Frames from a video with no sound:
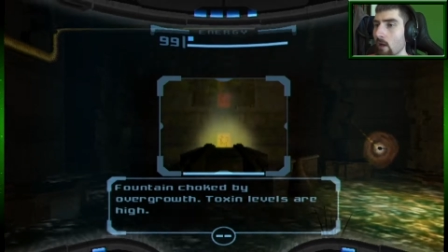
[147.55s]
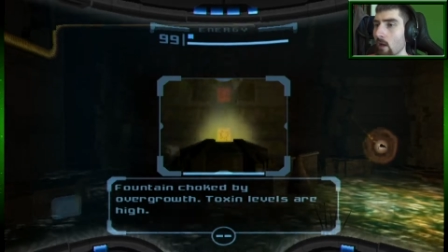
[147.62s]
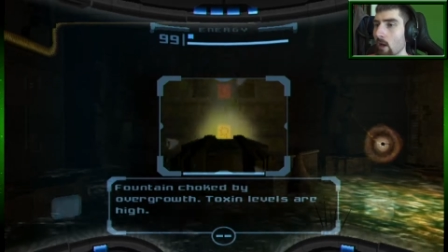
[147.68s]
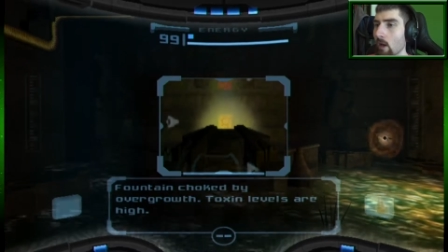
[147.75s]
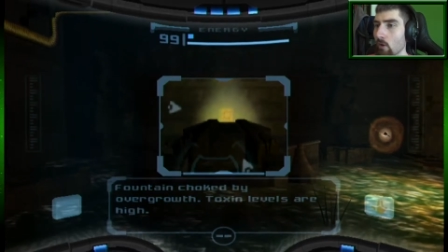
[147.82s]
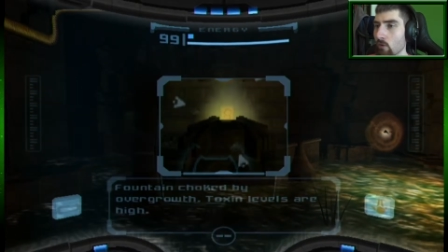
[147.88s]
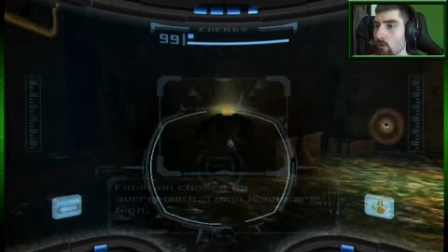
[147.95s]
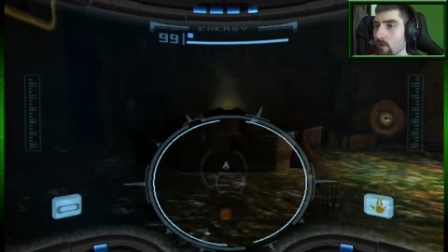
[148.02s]

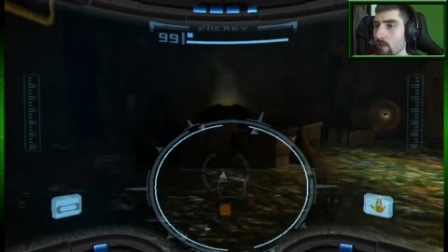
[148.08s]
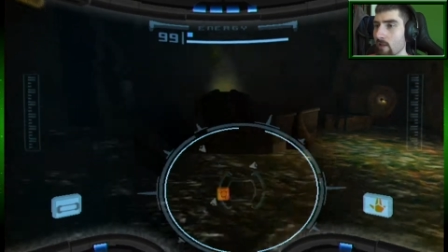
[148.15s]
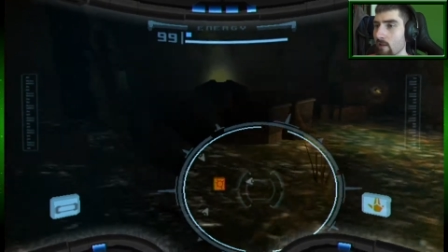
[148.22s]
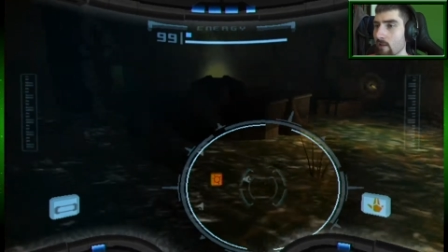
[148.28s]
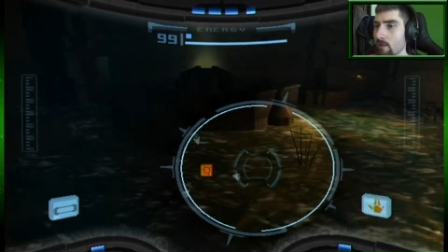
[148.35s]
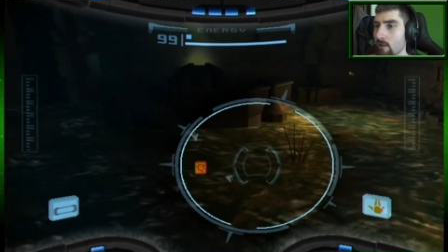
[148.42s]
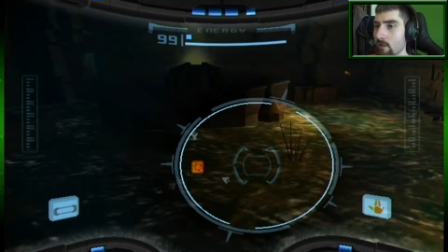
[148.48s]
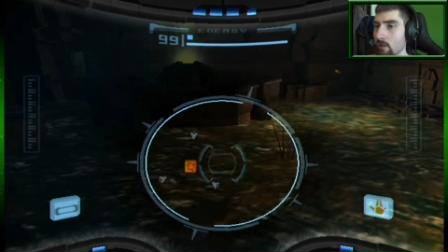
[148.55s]
Oh, so this
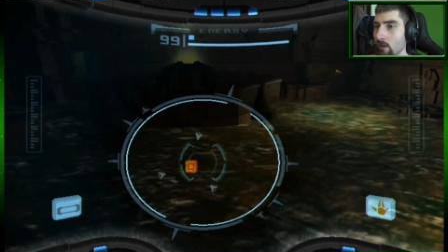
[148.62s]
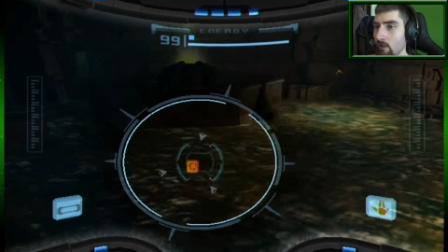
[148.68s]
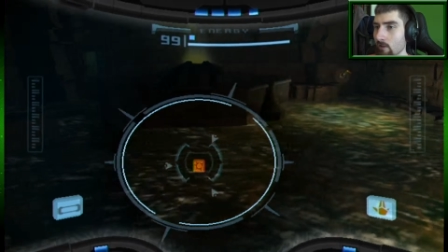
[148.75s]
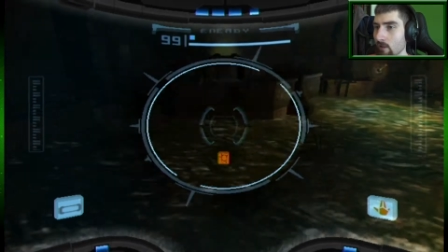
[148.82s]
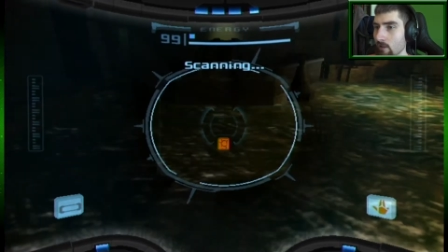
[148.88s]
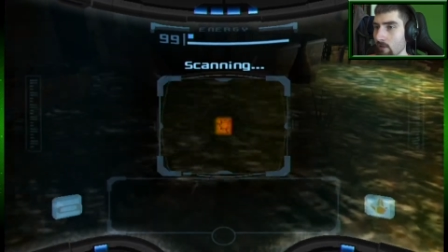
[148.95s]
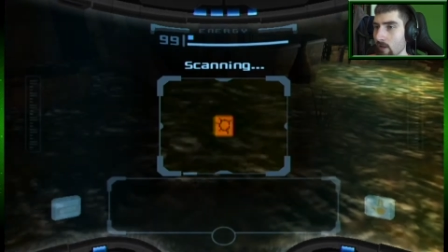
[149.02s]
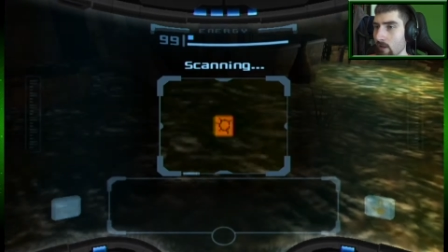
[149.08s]
is the
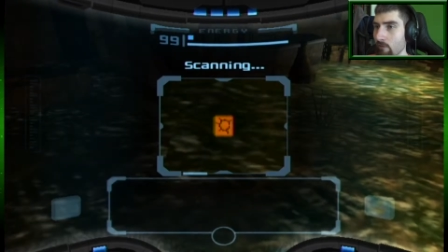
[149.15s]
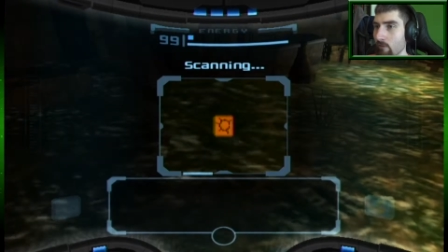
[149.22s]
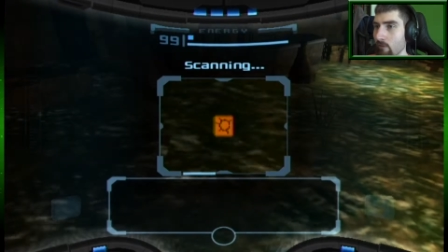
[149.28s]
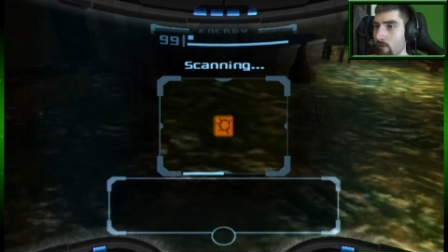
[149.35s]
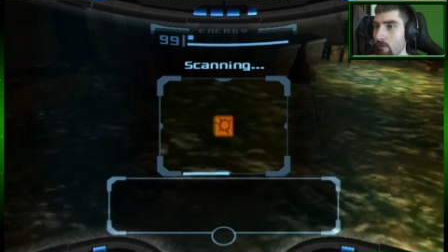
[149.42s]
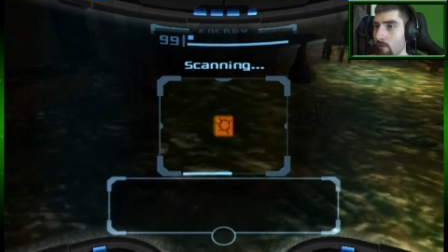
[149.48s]
toxic stuff.